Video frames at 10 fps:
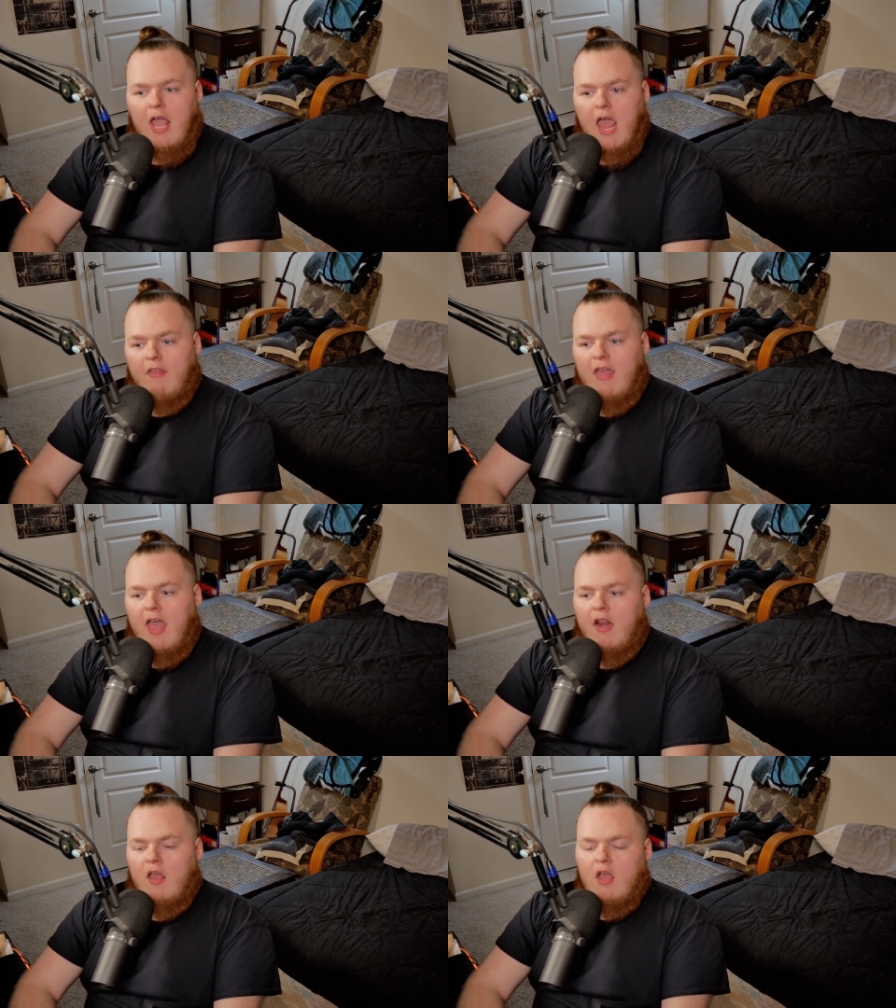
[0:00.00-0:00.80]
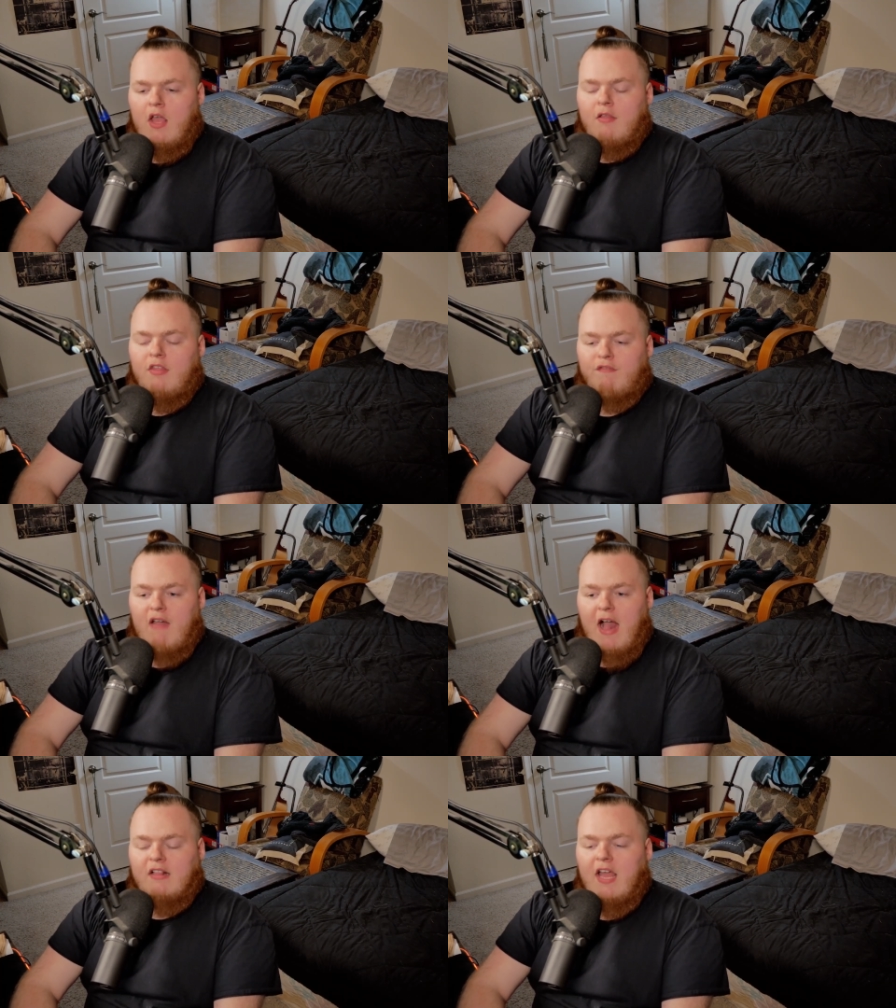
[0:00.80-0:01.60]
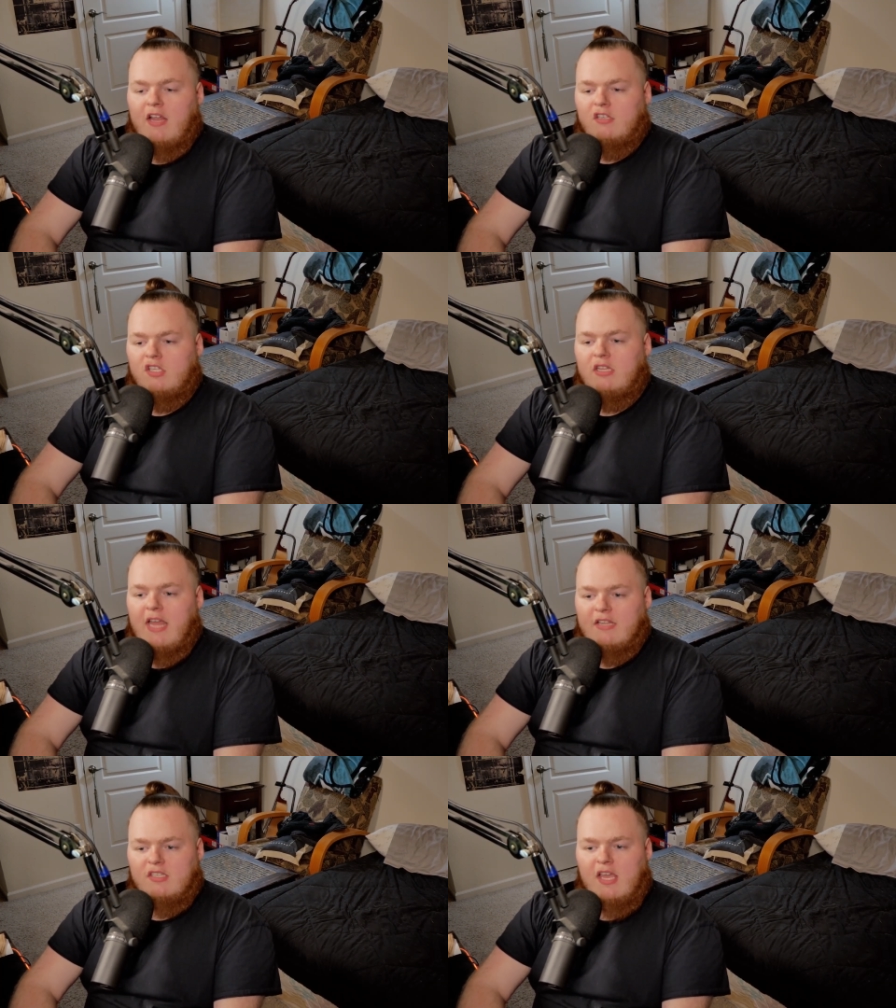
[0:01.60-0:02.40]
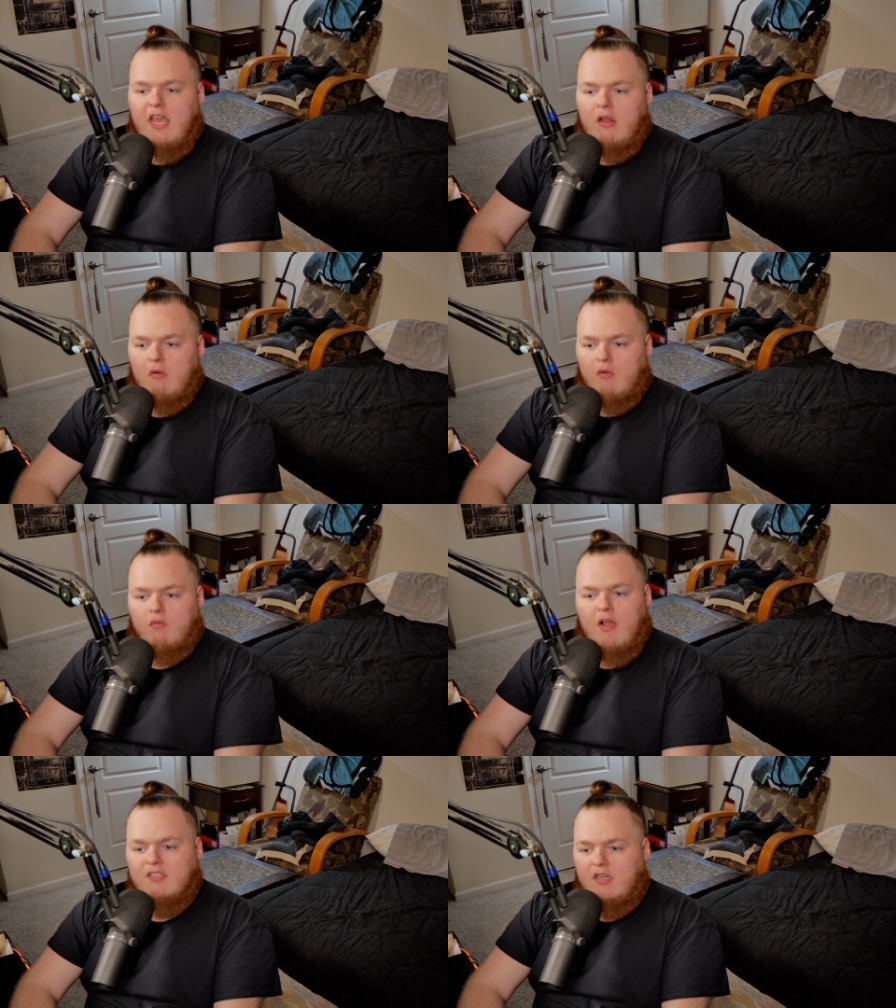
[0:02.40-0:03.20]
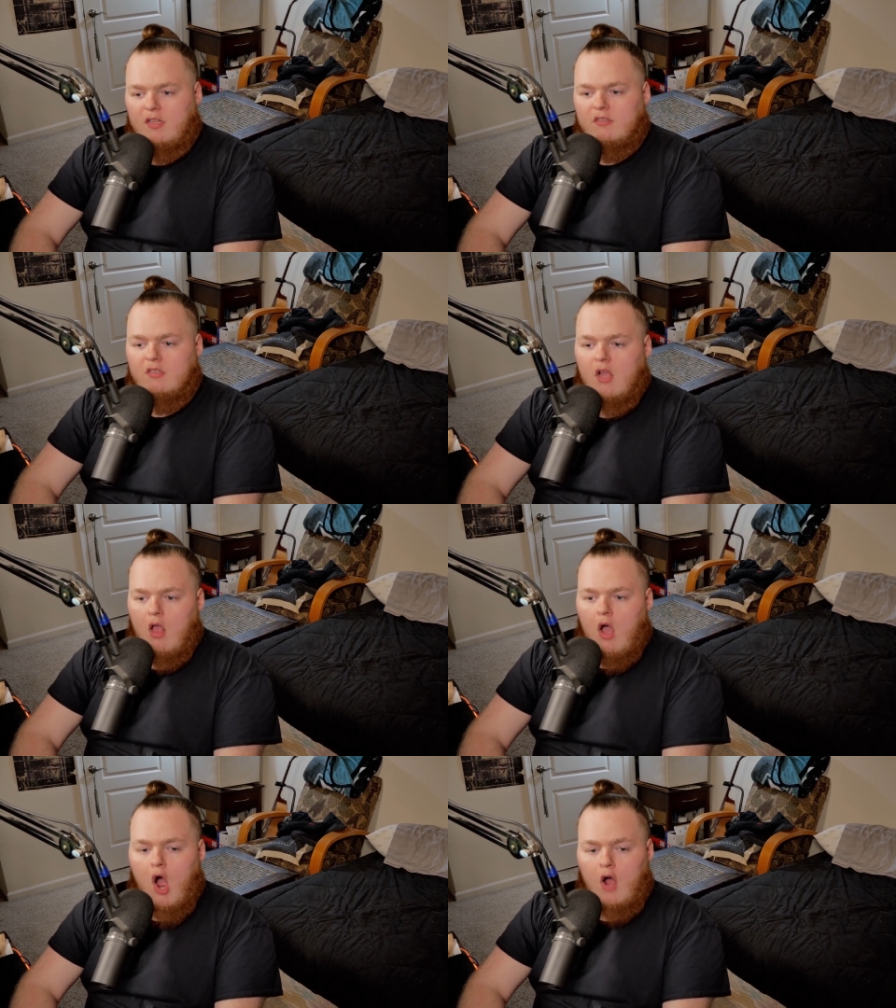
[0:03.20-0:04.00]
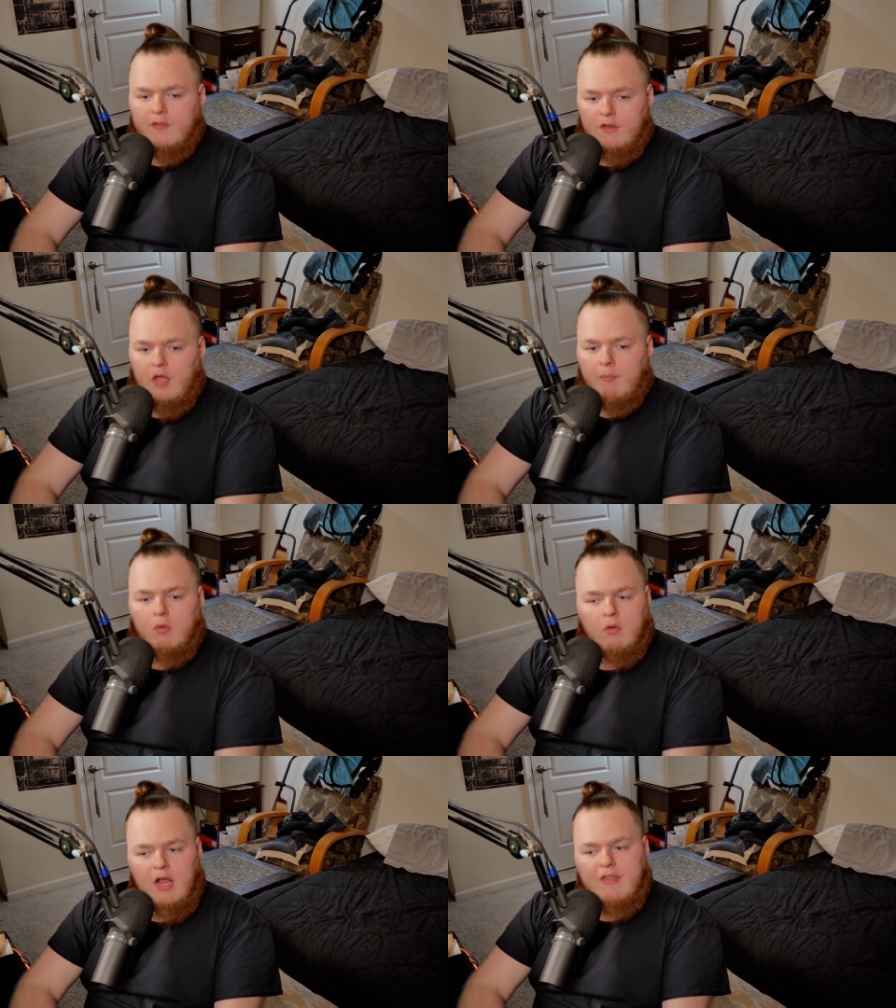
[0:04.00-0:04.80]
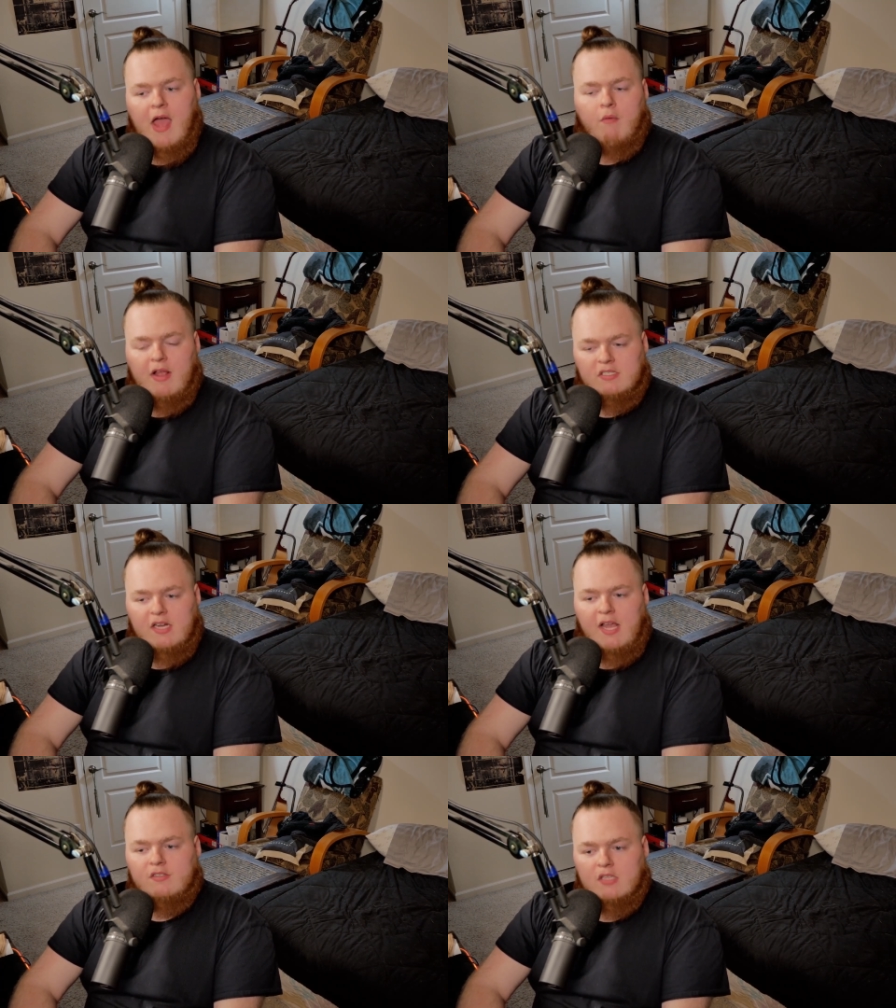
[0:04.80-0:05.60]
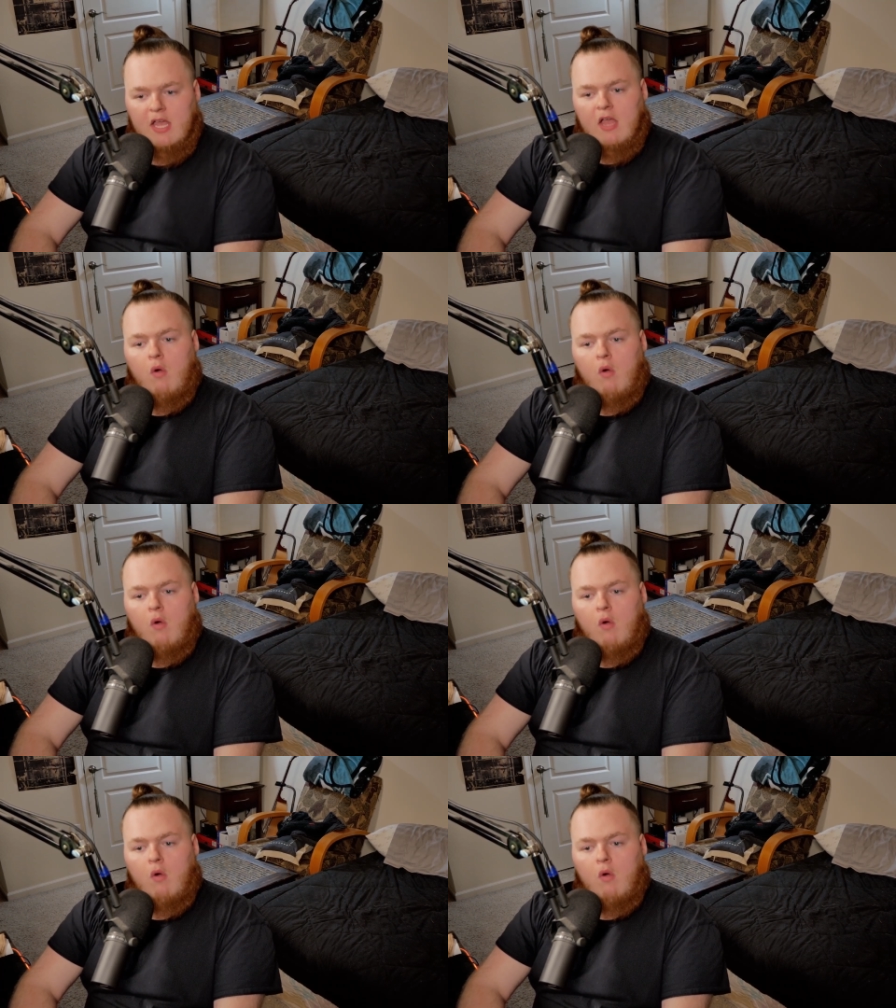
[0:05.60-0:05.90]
And then the fact that she lands a hit with resonance on the double that resonates